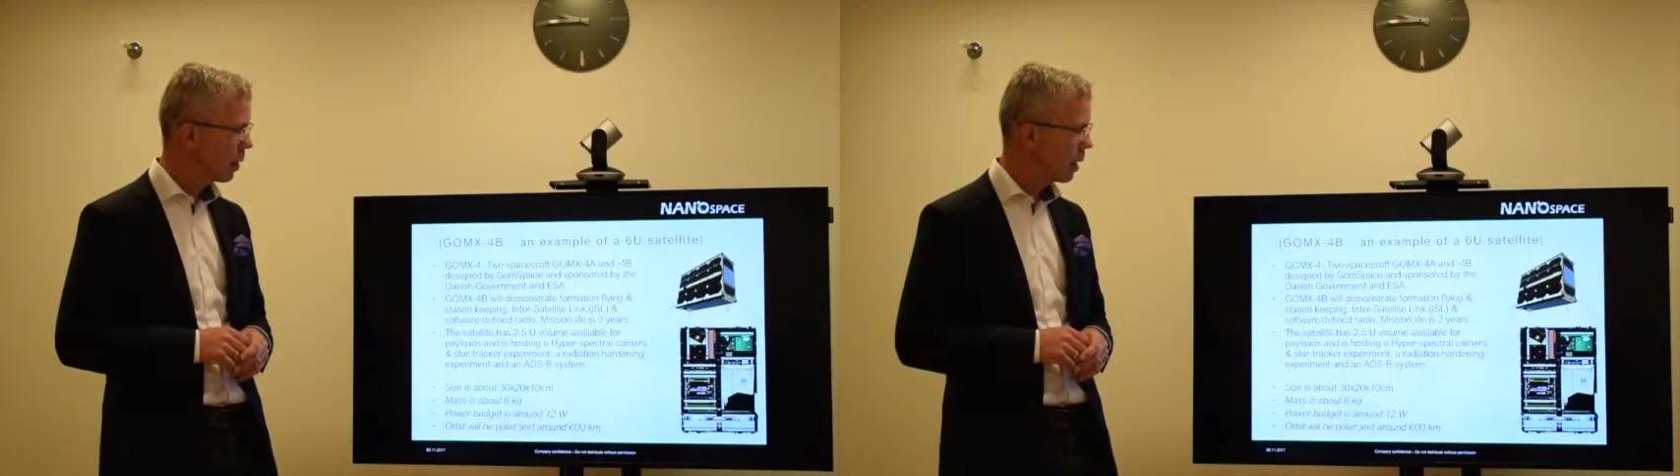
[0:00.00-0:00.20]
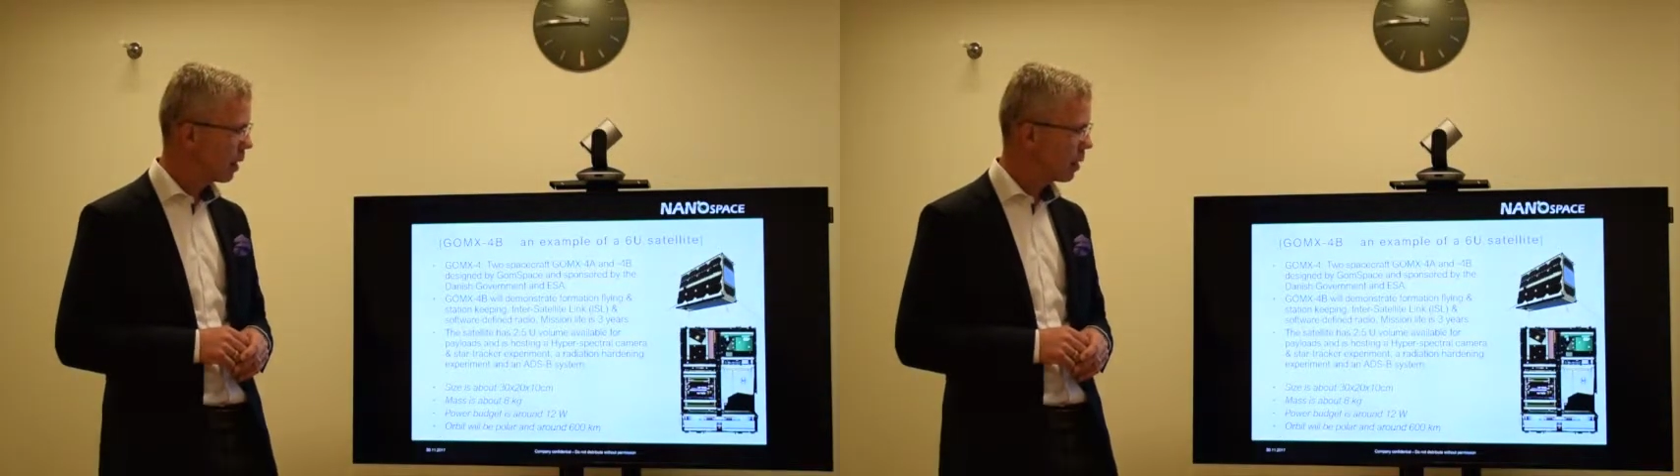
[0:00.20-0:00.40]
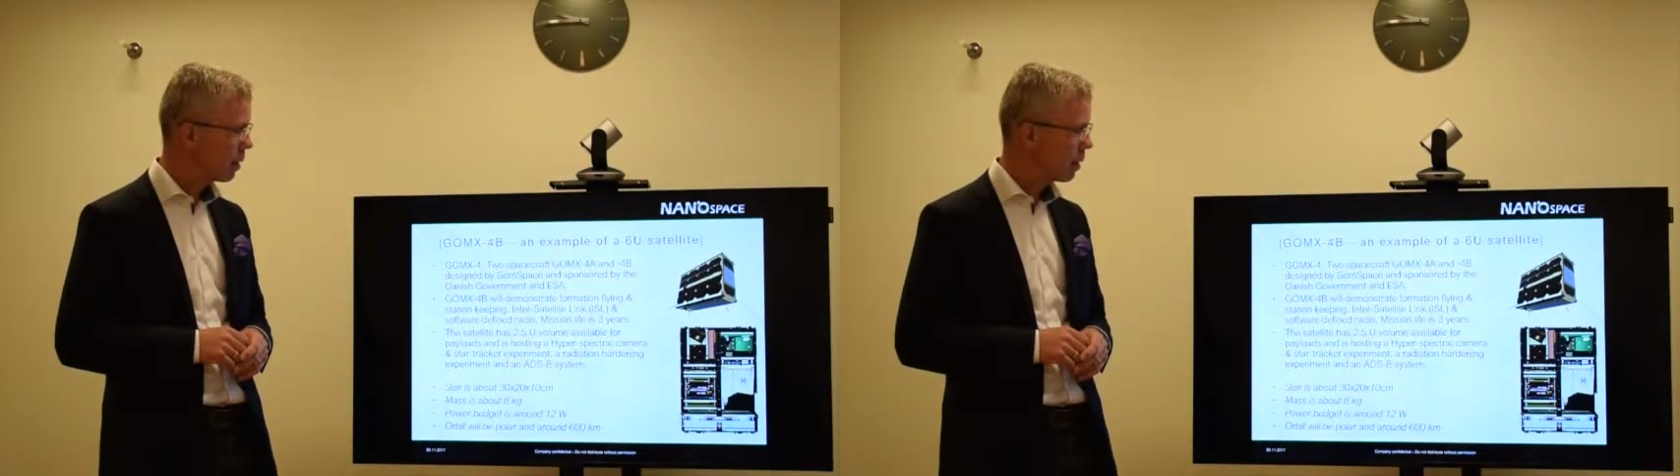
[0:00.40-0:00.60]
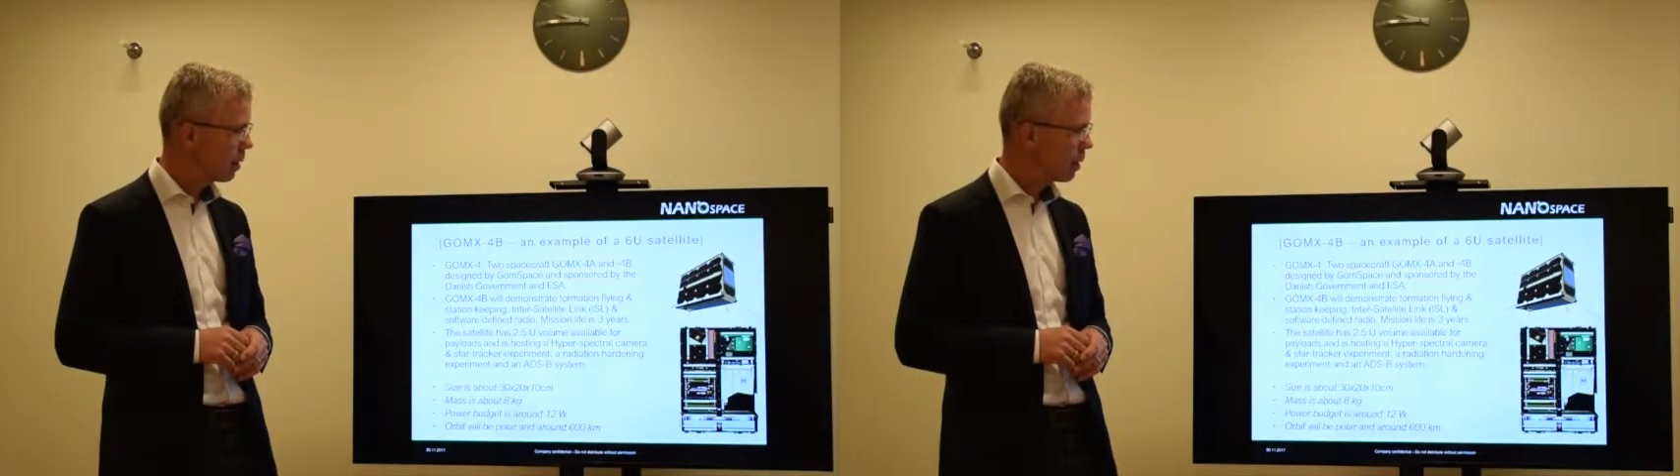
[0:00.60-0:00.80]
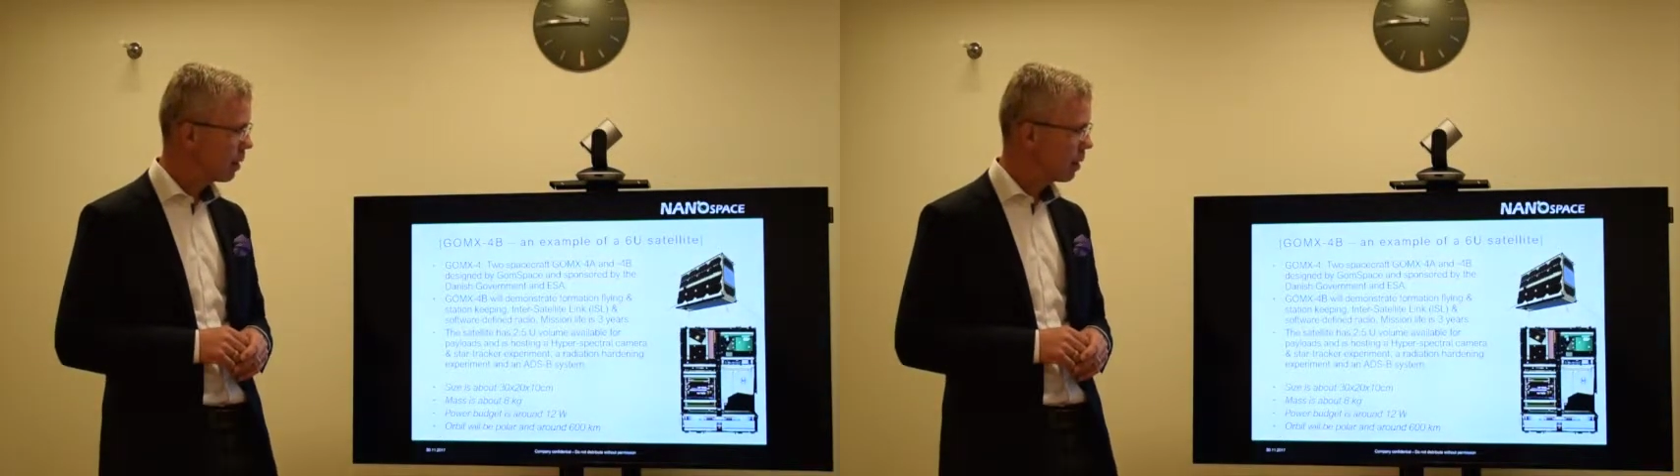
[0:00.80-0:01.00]
things
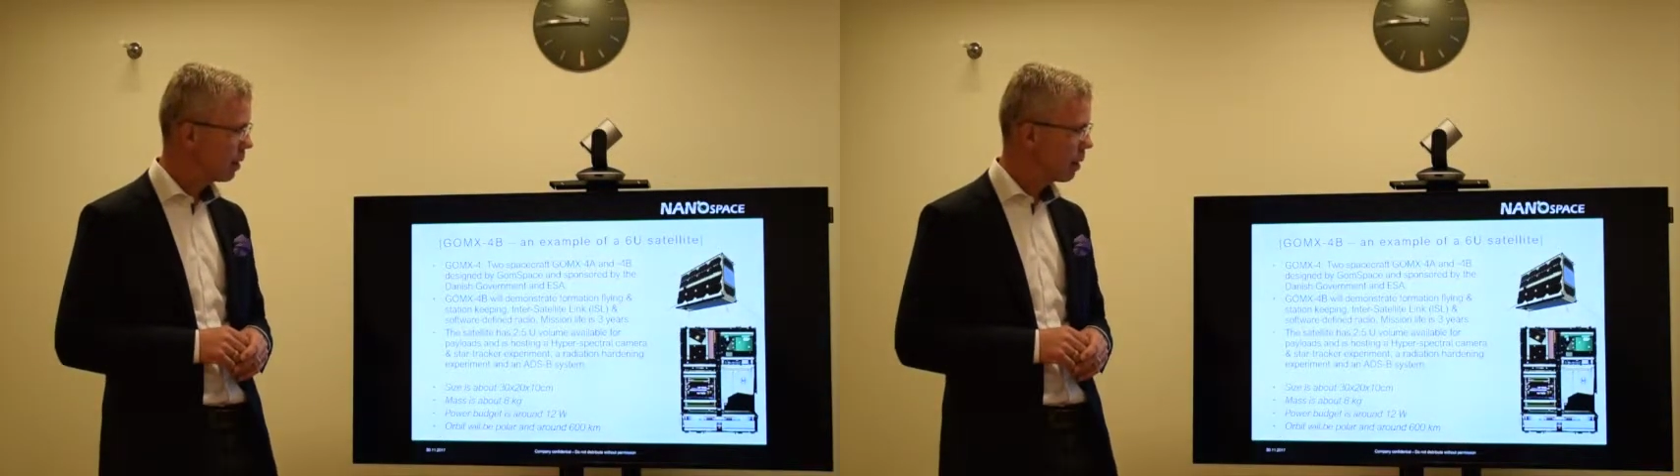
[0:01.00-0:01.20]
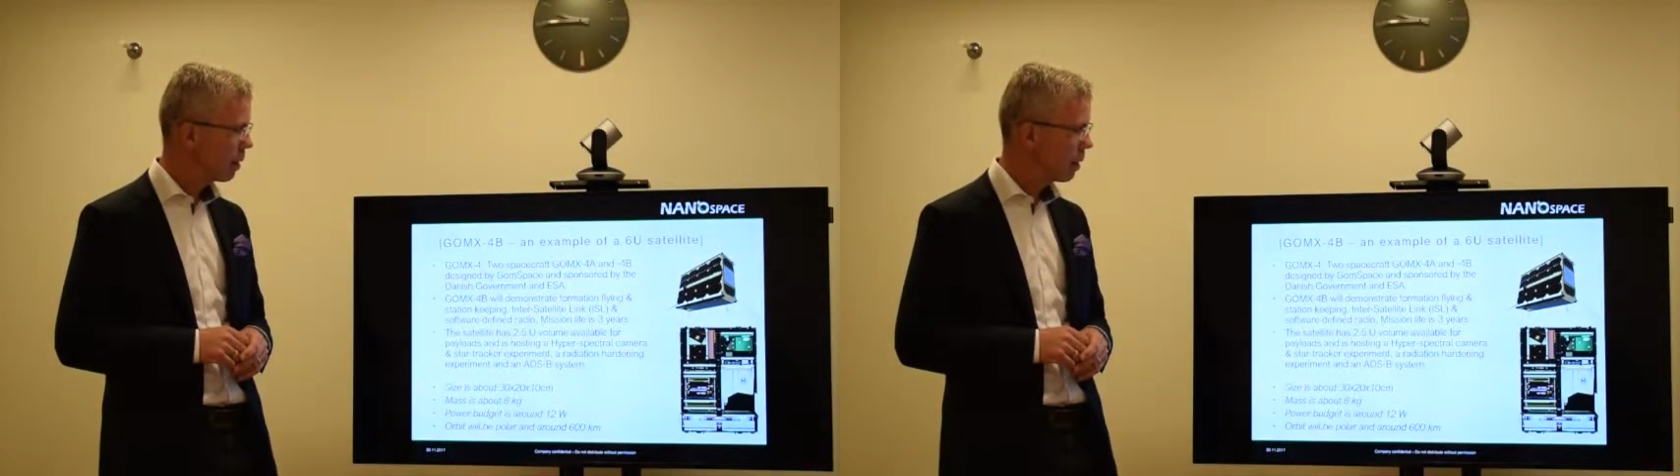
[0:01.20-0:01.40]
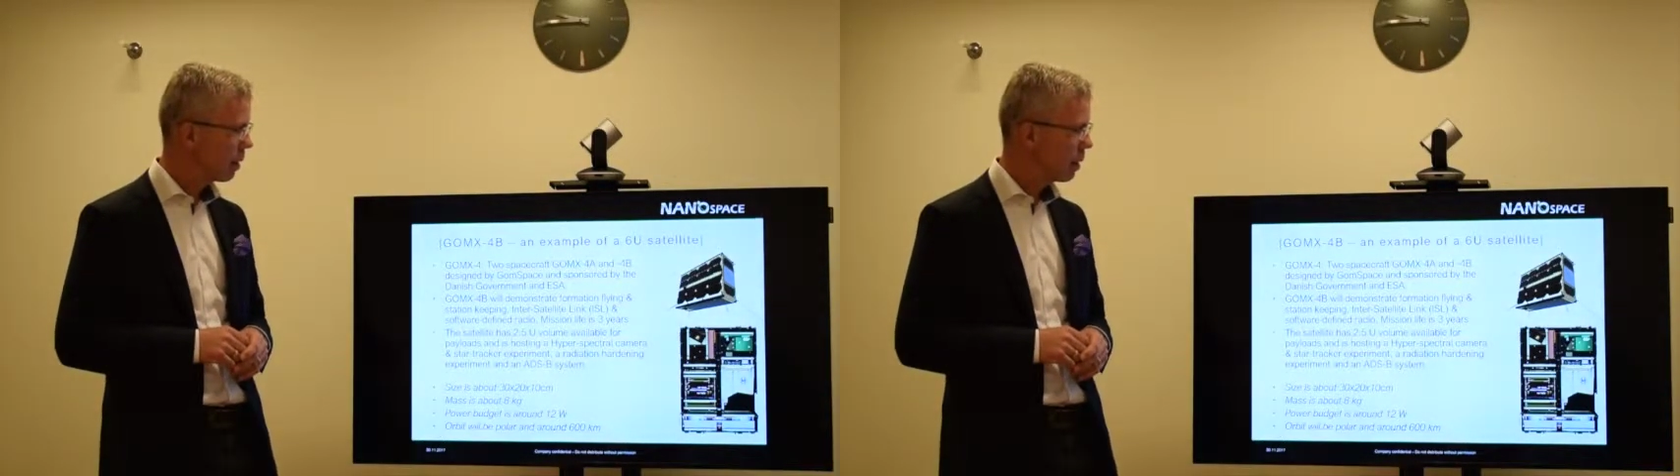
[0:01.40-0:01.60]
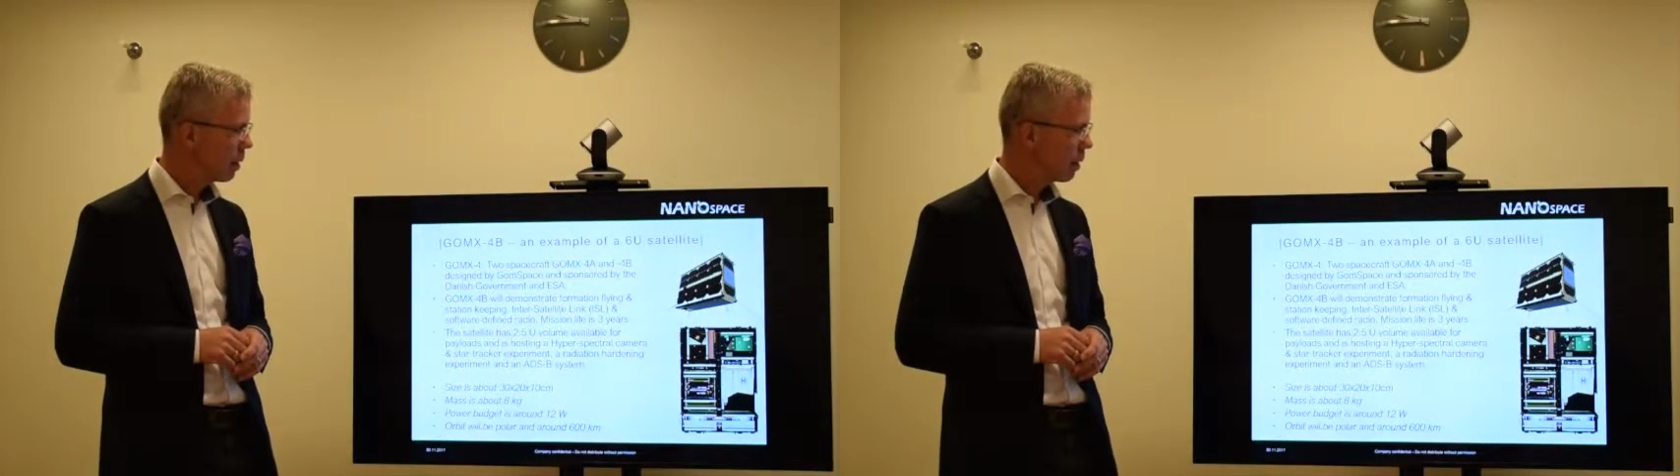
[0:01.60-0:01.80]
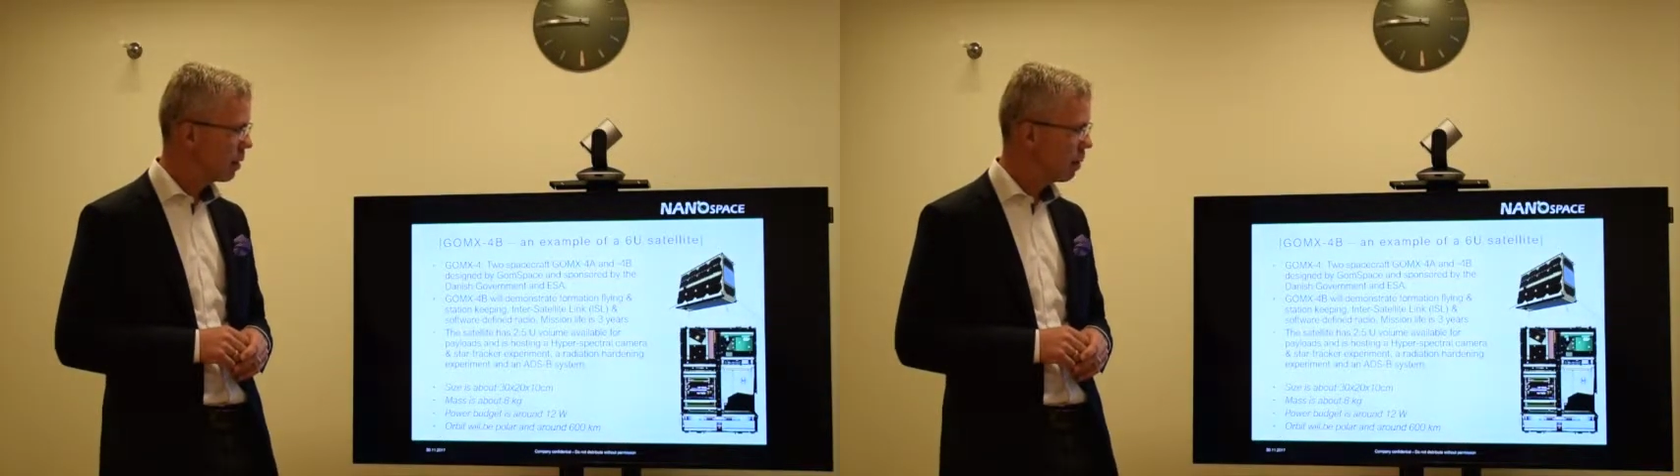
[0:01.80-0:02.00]

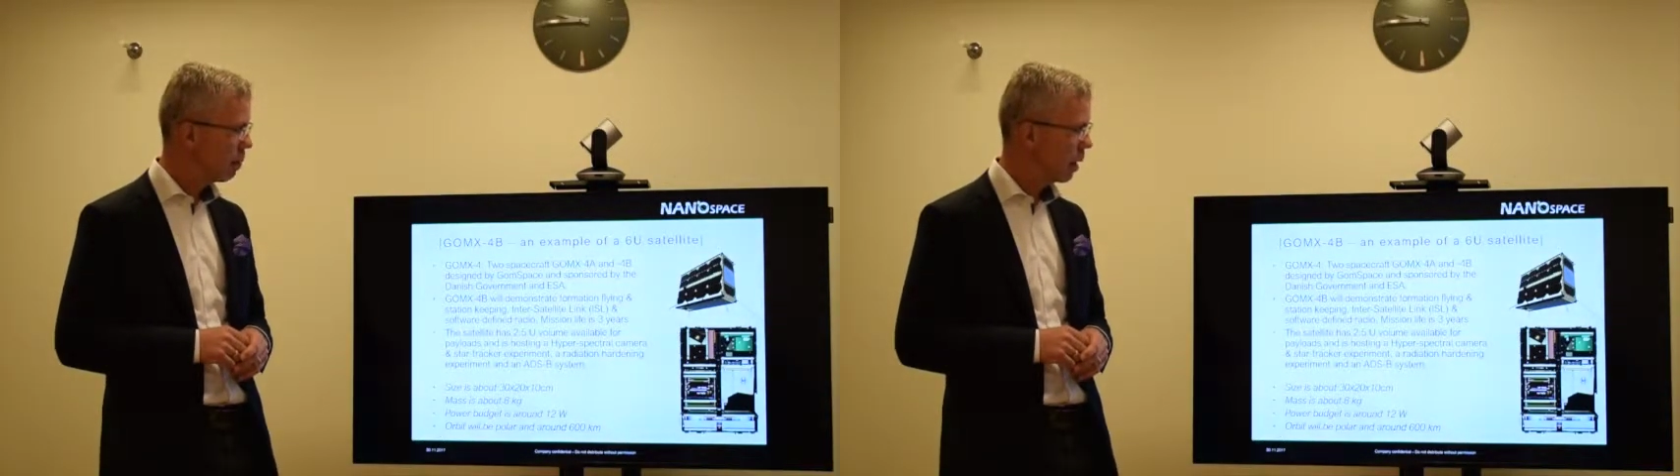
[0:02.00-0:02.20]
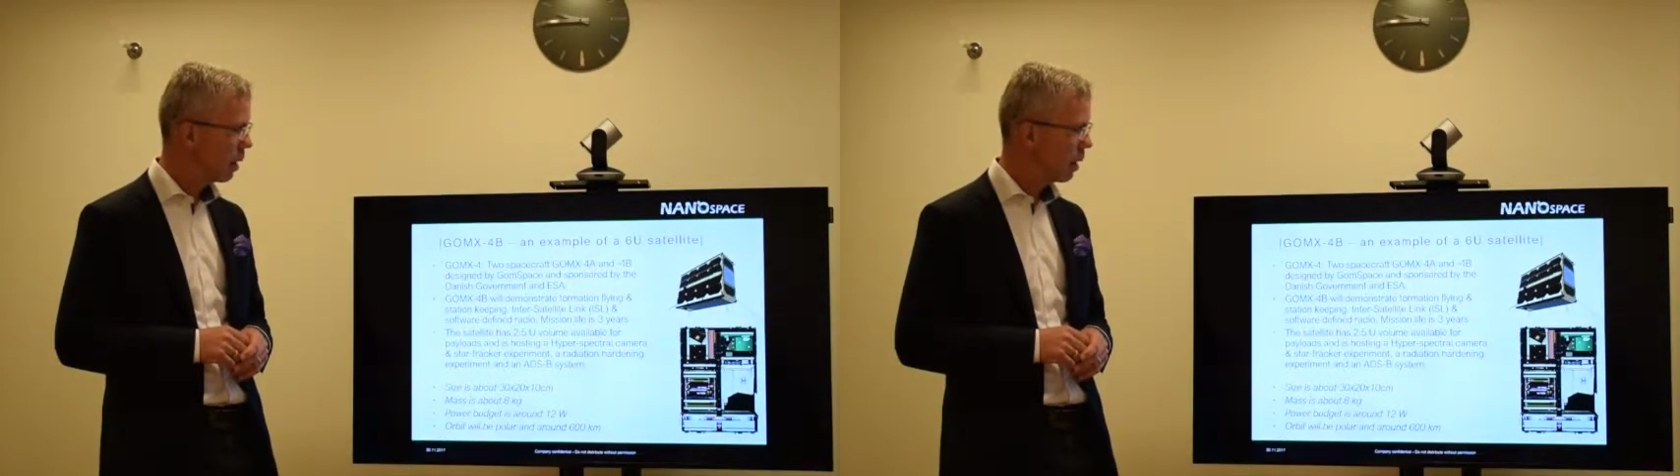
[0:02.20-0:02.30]
simple